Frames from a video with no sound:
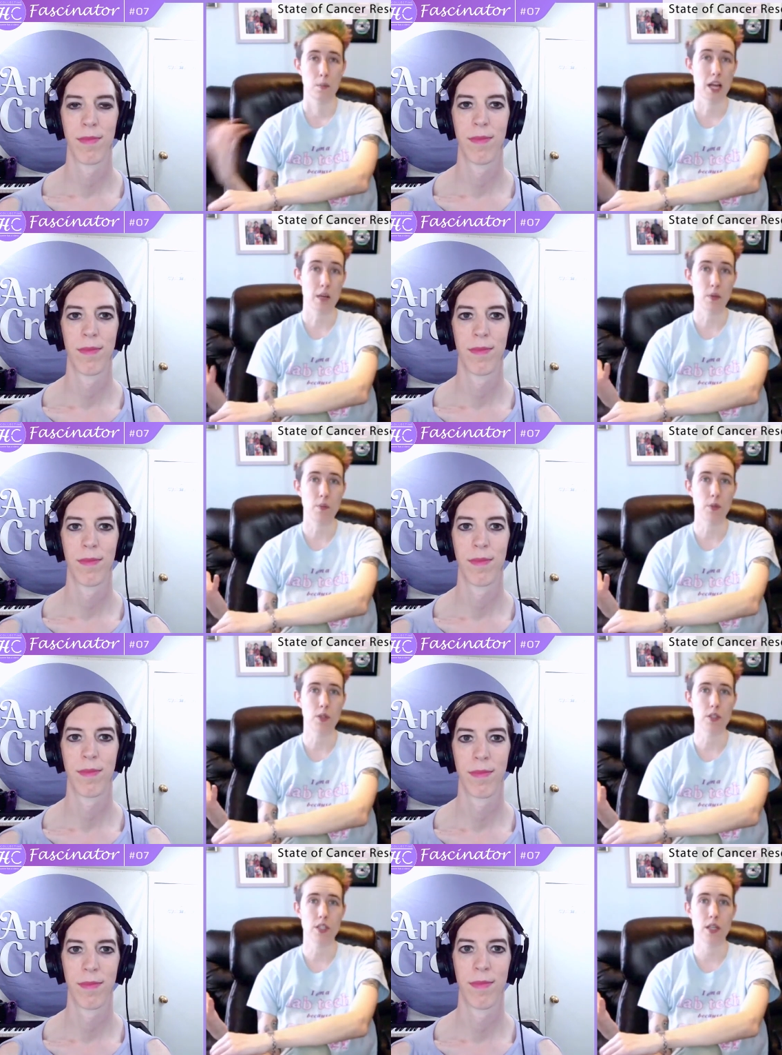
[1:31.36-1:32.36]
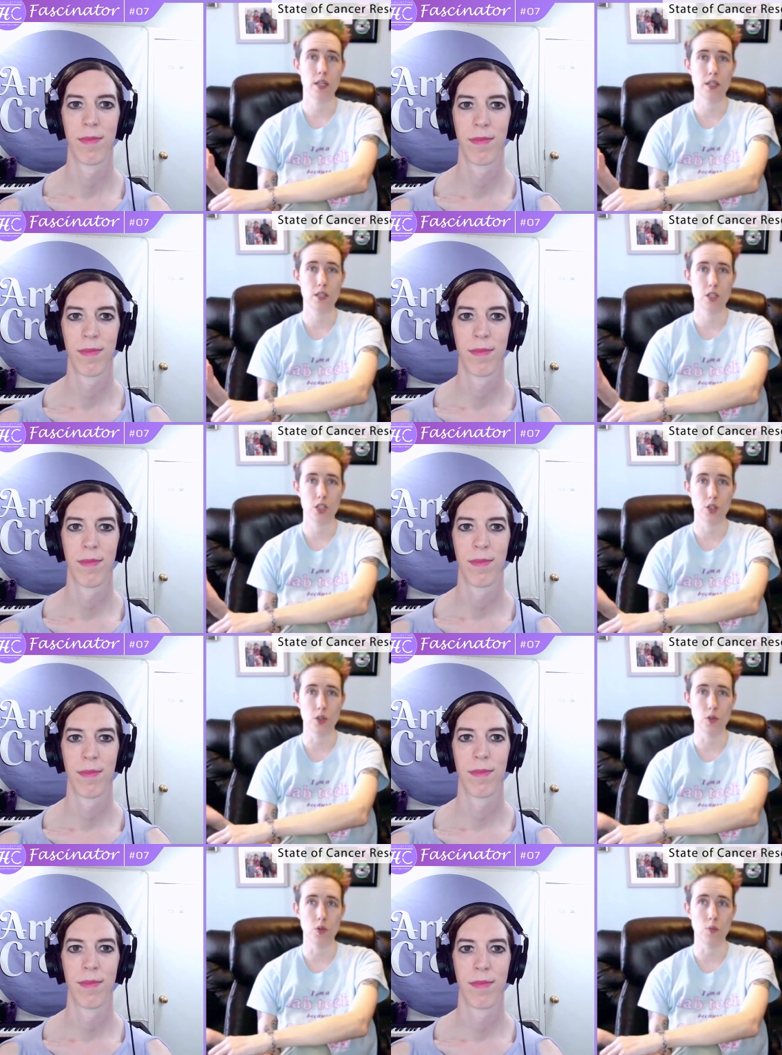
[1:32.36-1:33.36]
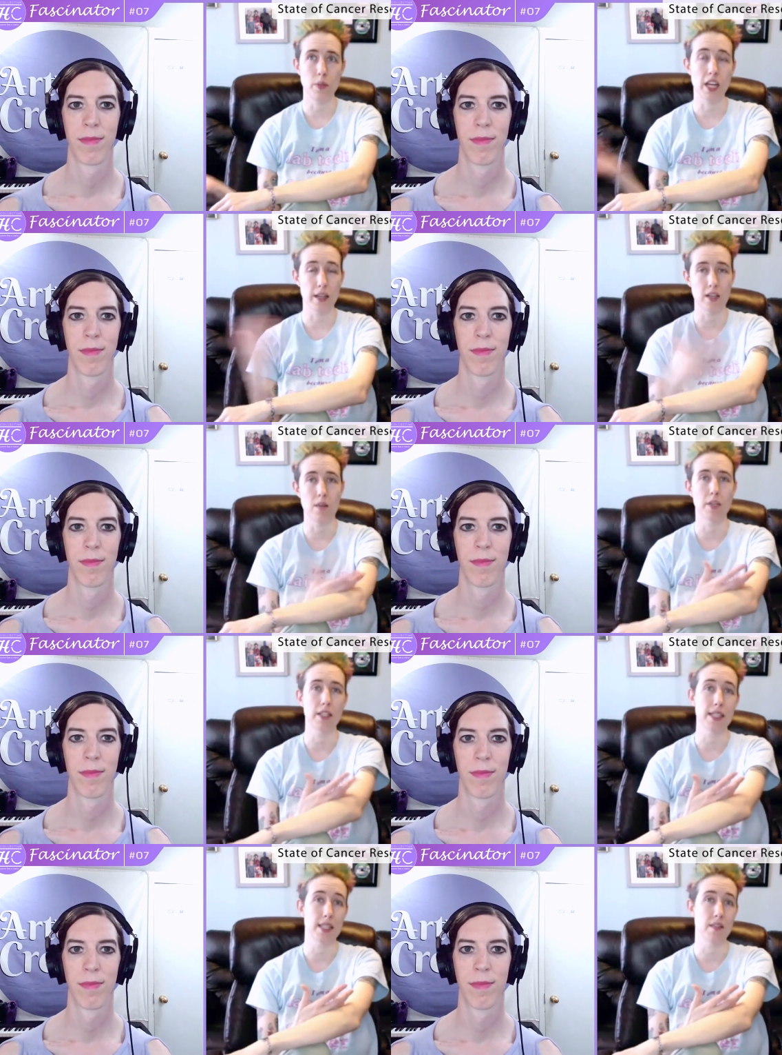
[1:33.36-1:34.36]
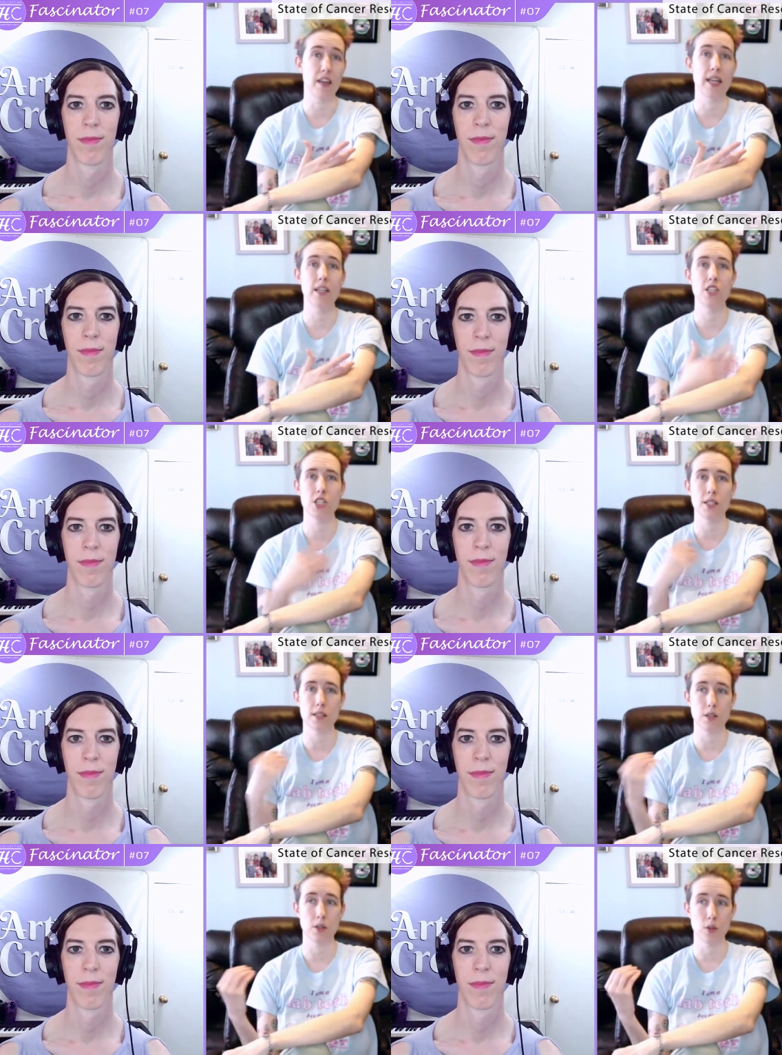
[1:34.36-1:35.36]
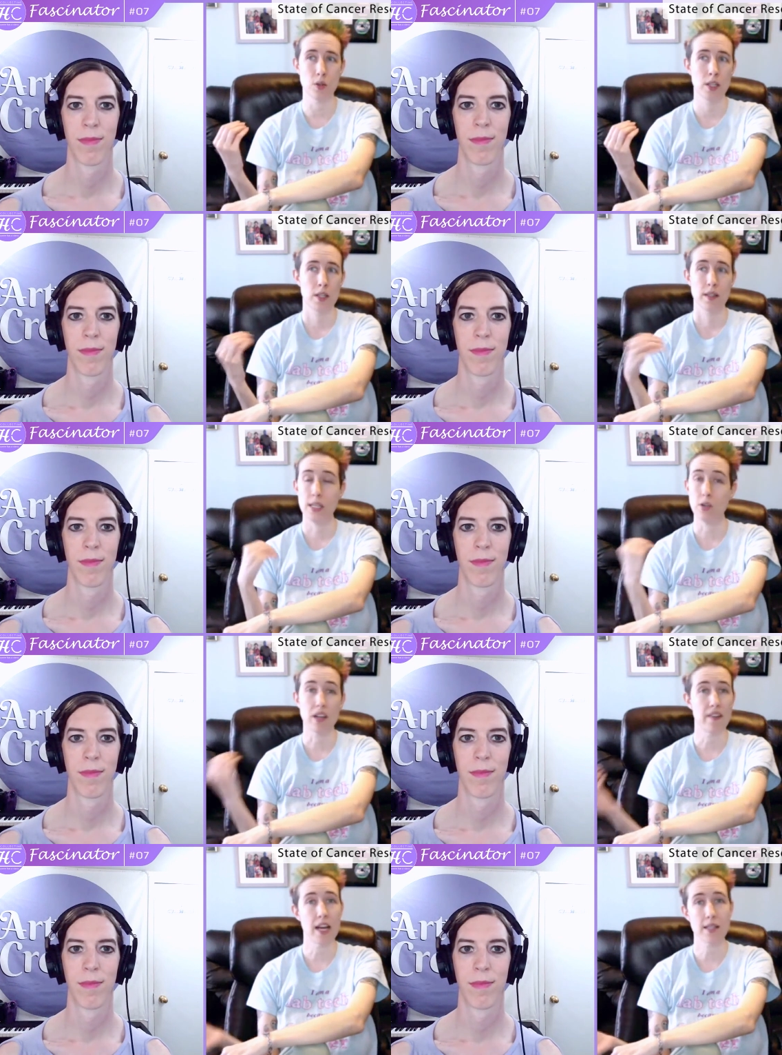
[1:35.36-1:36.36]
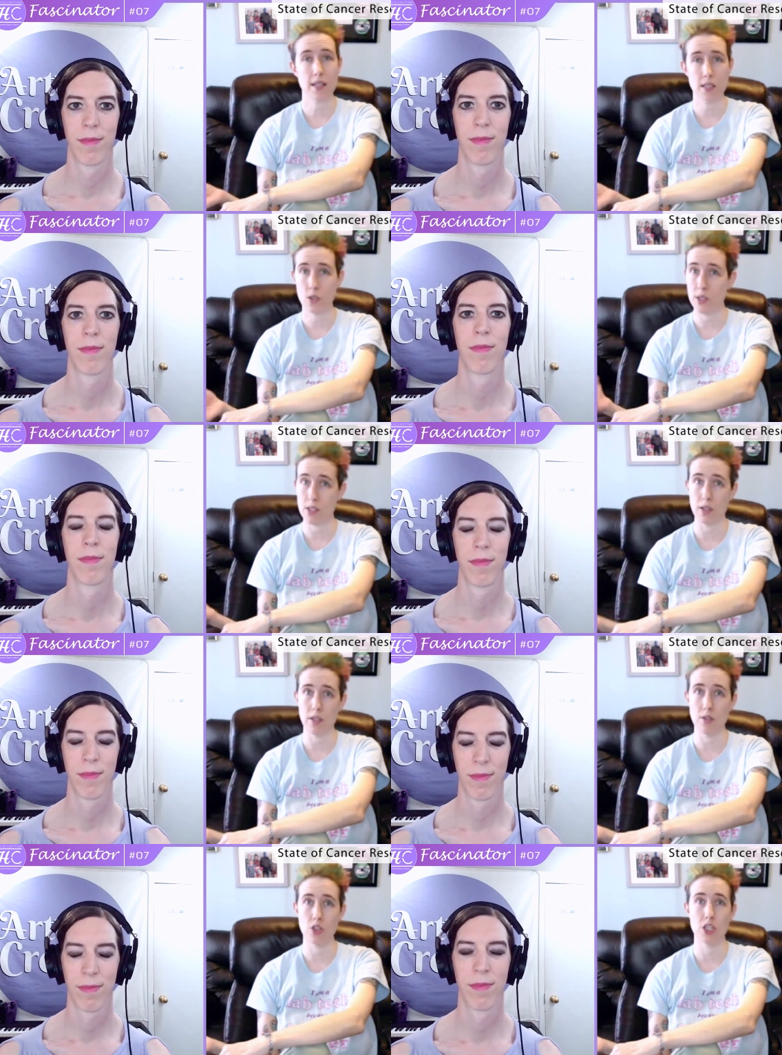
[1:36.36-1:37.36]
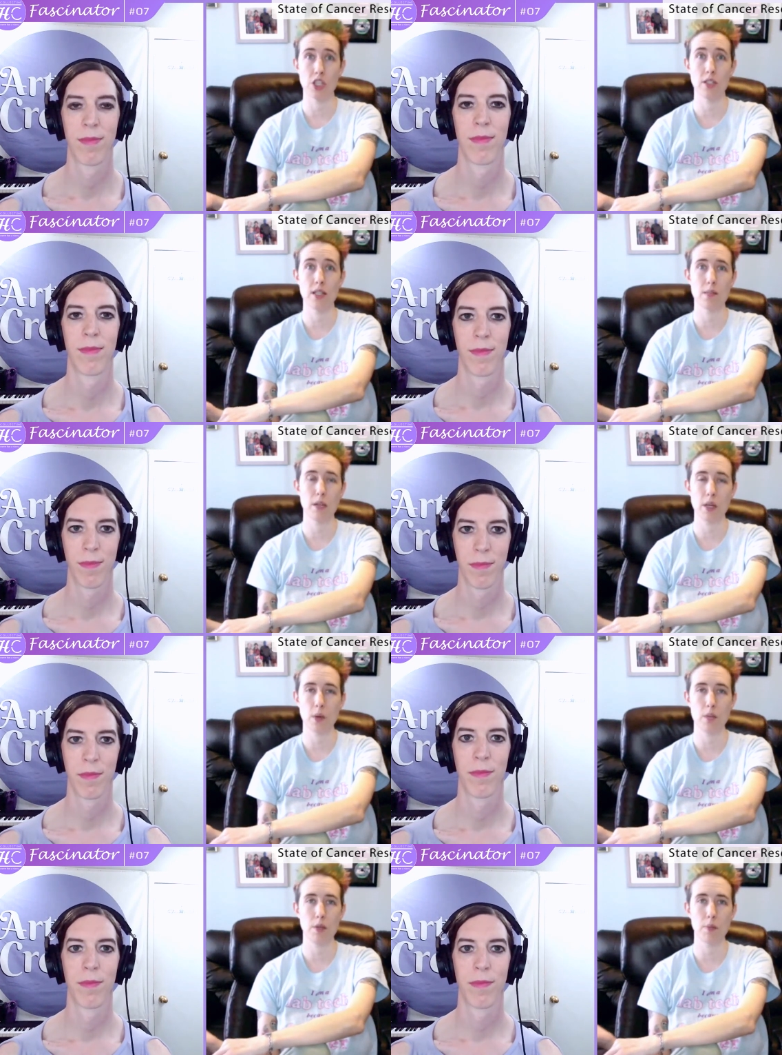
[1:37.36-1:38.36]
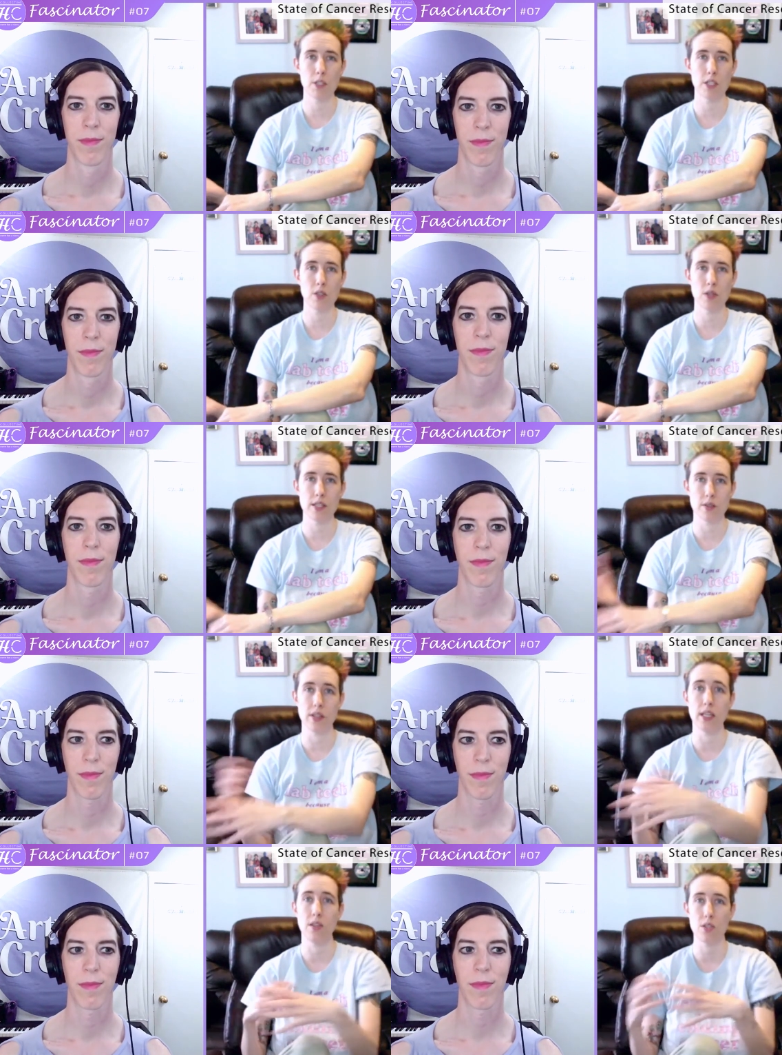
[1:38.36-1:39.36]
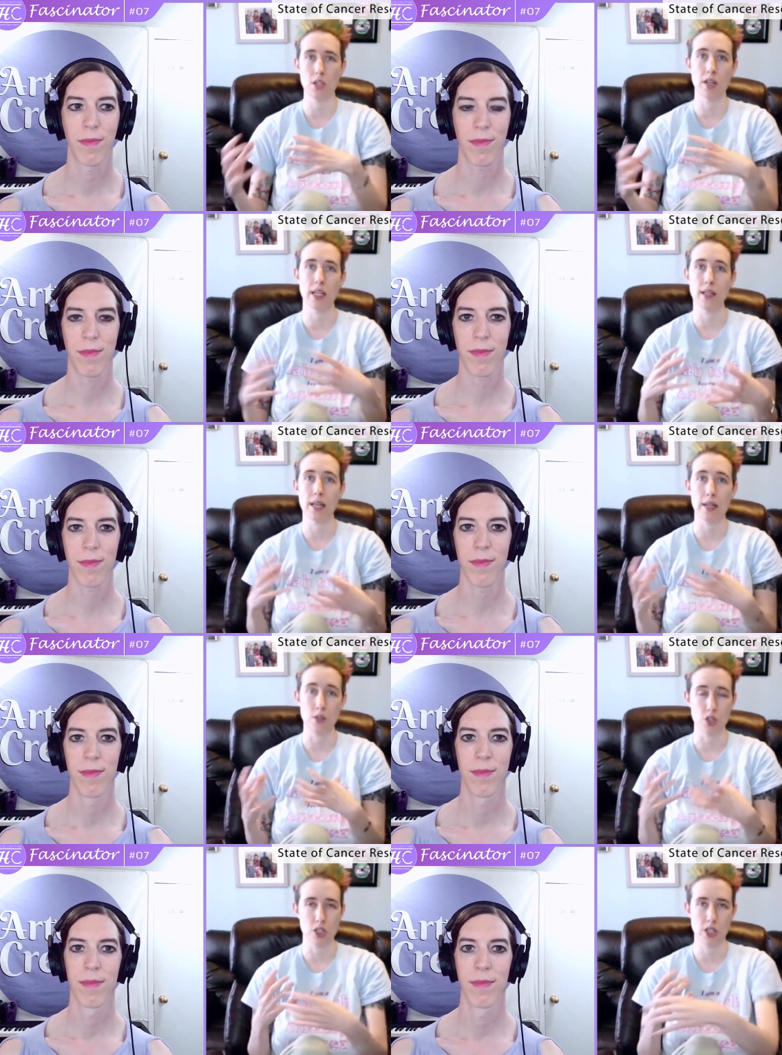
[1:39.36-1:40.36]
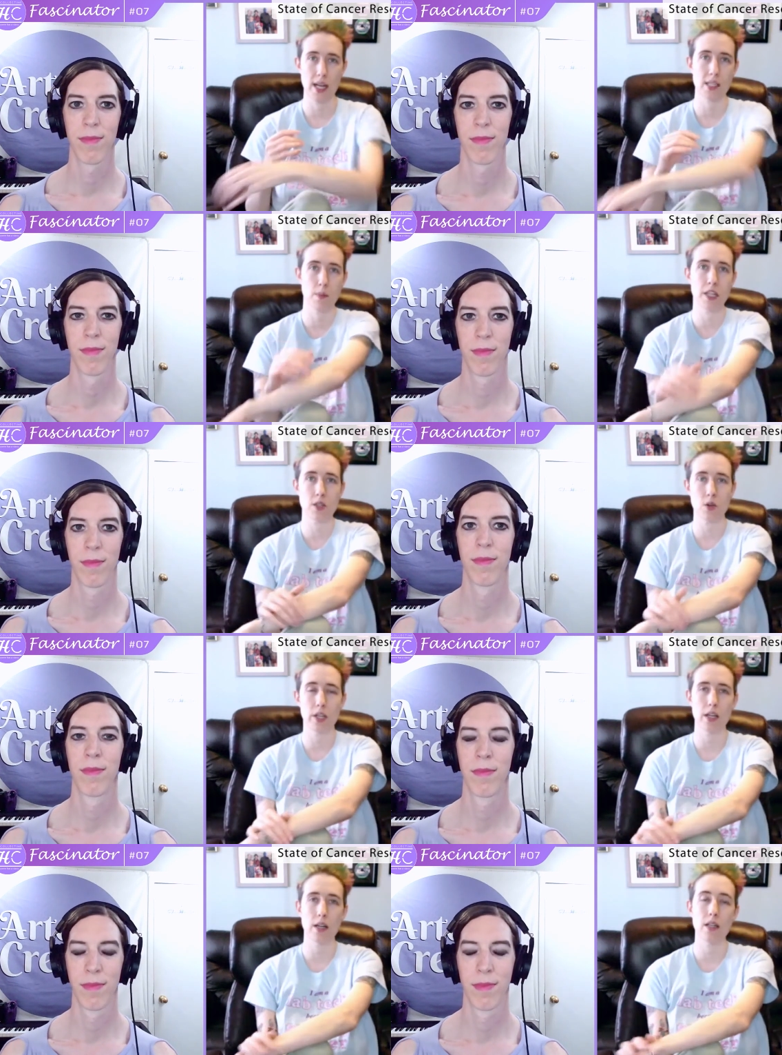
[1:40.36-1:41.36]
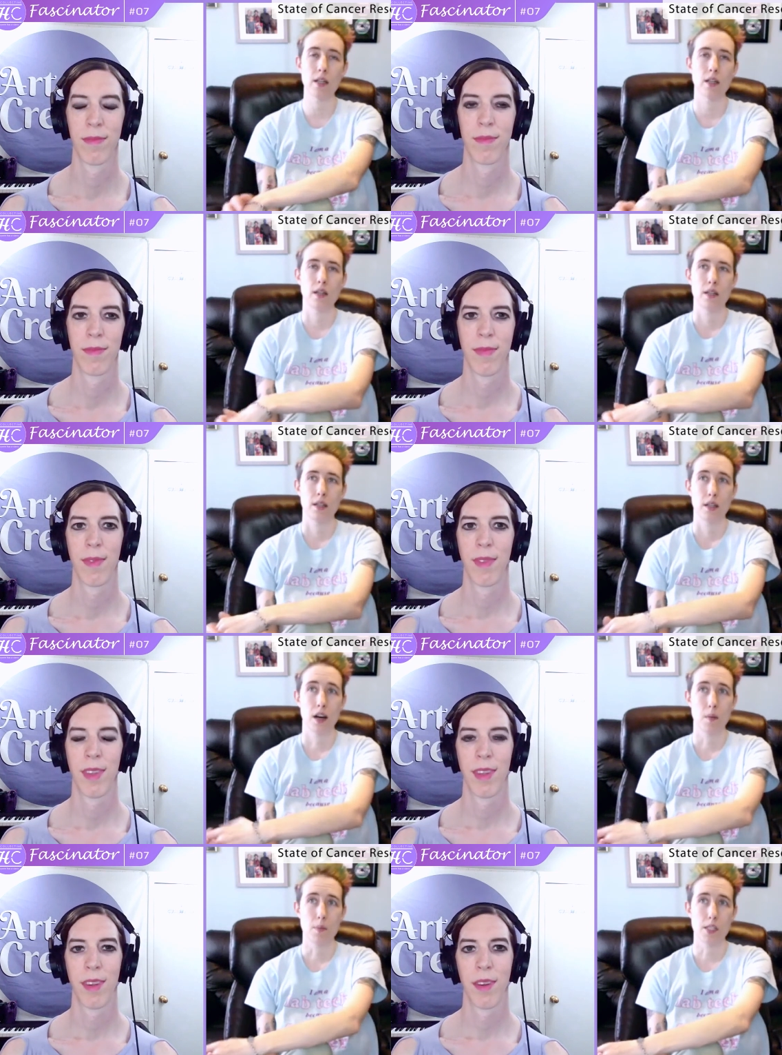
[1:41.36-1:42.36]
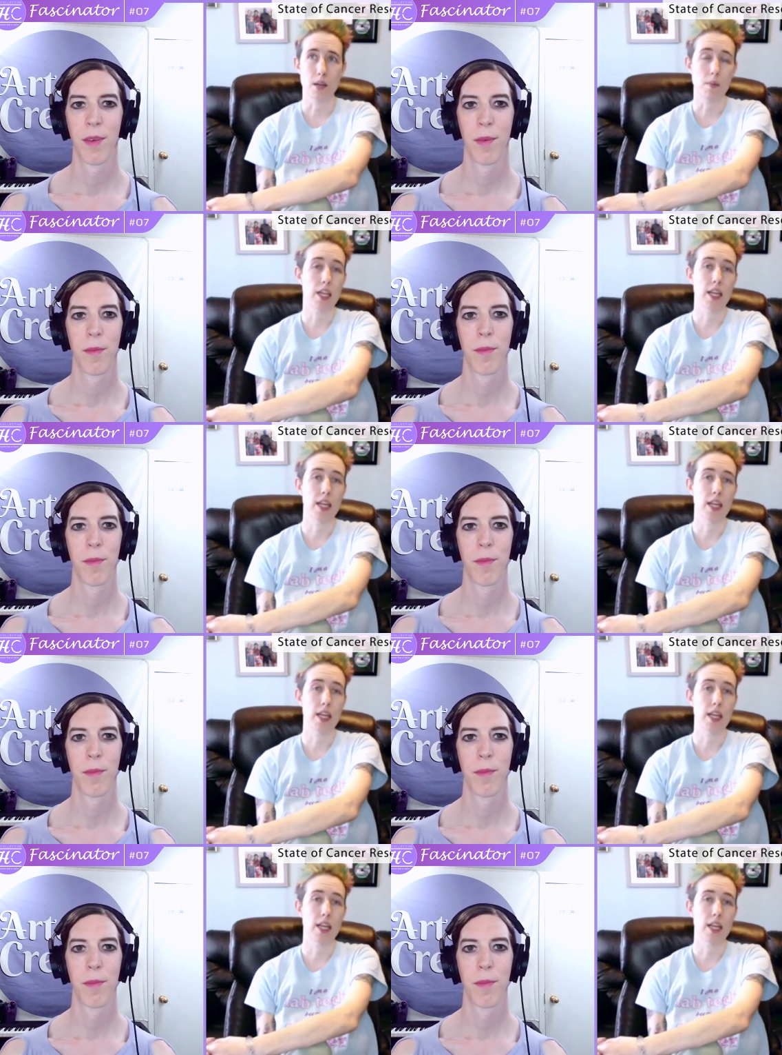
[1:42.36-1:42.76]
Speaker 1: Black people tend to be economically disadvantaged, and so they don't have access to as good a nutrition as many white people do. And so then you start getting that nutrition aspect going on. Some